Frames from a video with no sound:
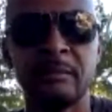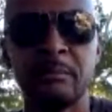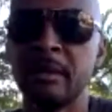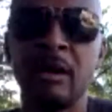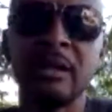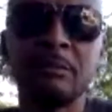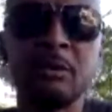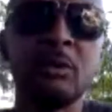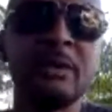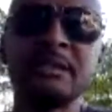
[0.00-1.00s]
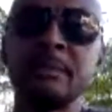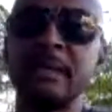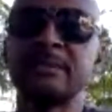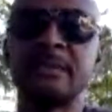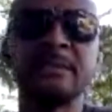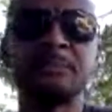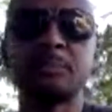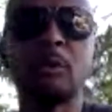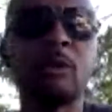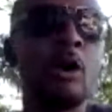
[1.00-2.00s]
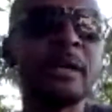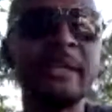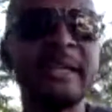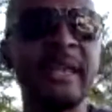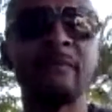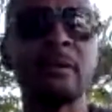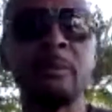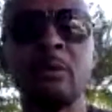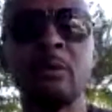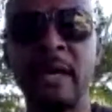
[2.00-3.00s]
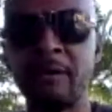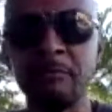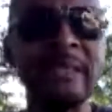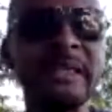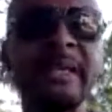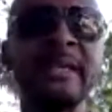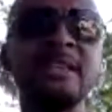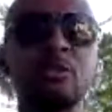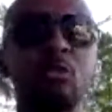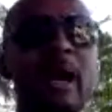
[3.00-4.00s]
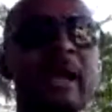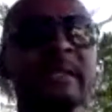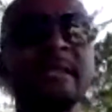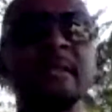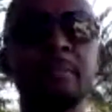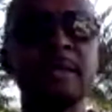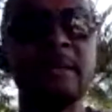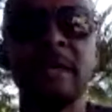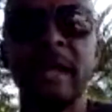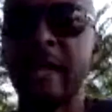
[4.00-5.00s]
But all I'm doing is prolonging the inevitable of me getting to where I need to be.